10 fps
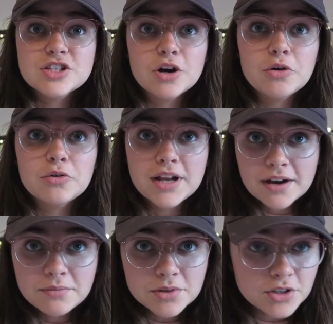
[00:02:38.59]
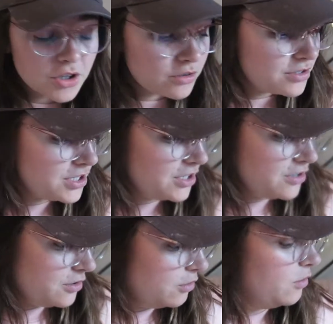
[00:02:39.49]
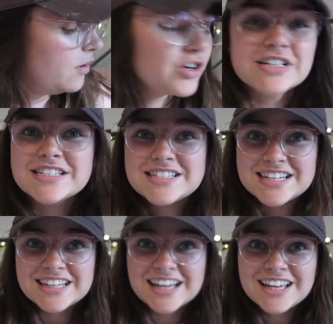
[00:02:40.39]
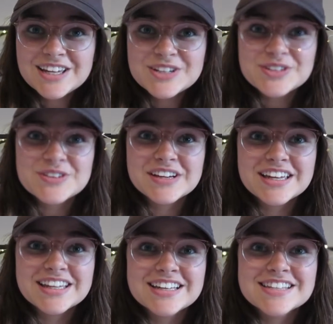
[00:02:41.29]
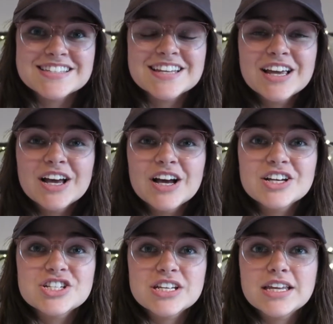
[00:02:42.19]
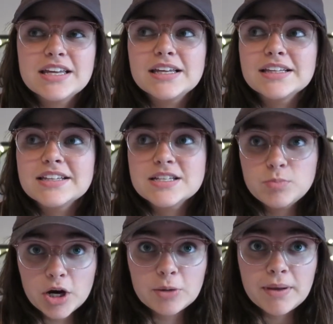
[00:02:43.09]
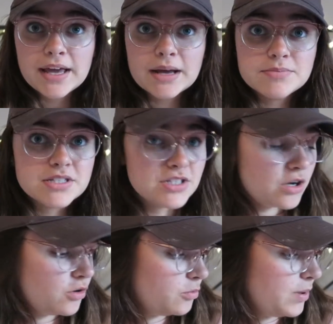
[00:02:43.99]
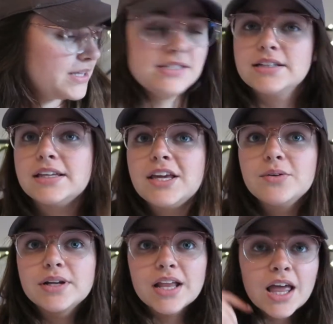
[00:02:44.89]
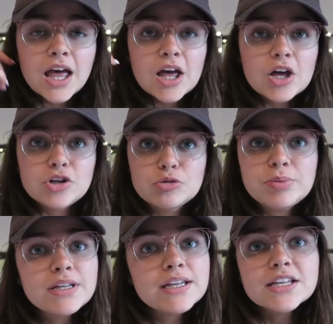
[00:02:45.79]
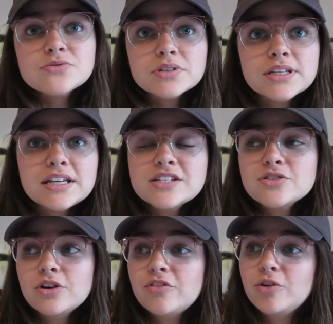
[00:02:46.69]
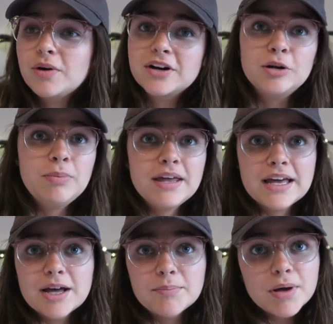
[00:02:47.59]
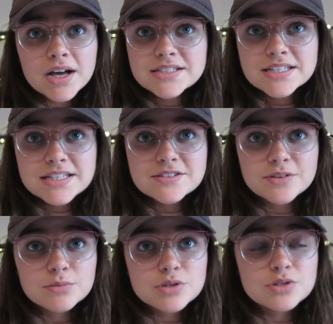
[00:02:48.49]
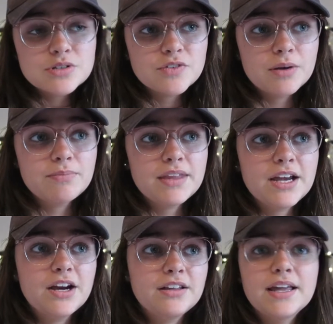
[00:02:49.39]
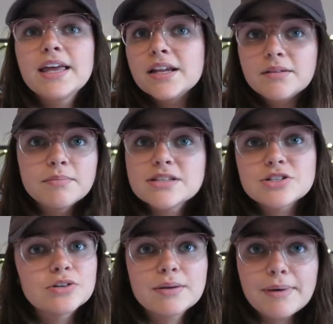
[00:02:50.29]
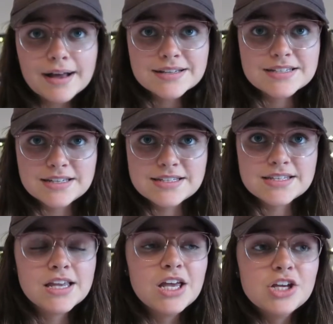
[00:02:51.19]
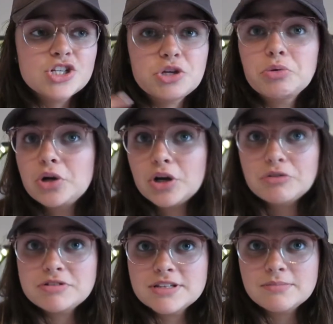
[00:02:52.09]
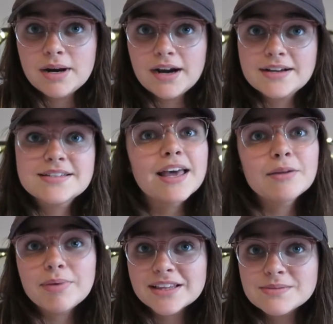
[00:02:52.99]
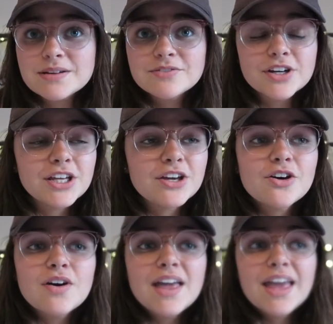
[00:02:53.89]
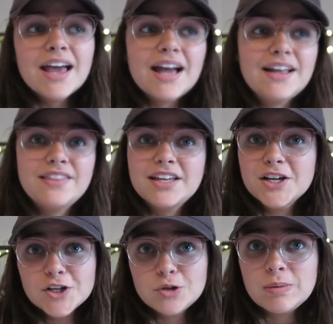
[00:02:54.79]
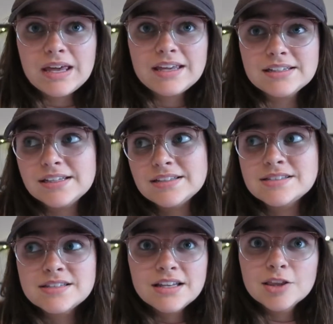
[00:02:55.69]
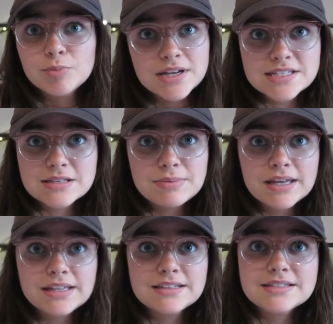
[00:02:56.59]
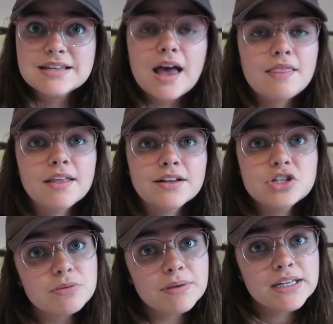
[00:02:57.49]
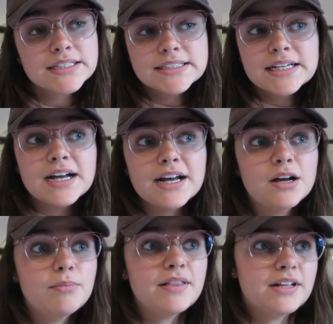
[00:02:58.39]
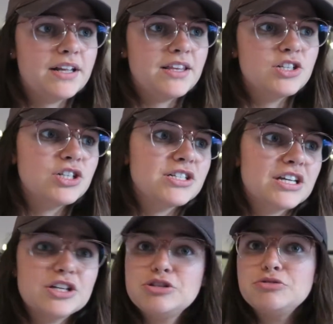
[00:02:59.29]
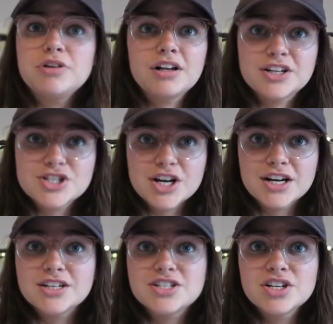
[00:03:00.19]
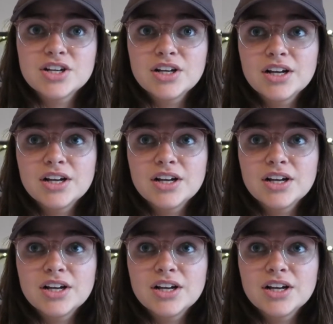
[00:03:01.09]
So now I'm going to go to Christina, who is, she does park pickups. So basically when a new pin gets released, or if you want her to pick up boxes from, from there, like hidden mystery boxes, she will go to the parks and pick them up for you, and then all you pay is price of the pins and then shipping, um, and then I think she does like a two dollar charge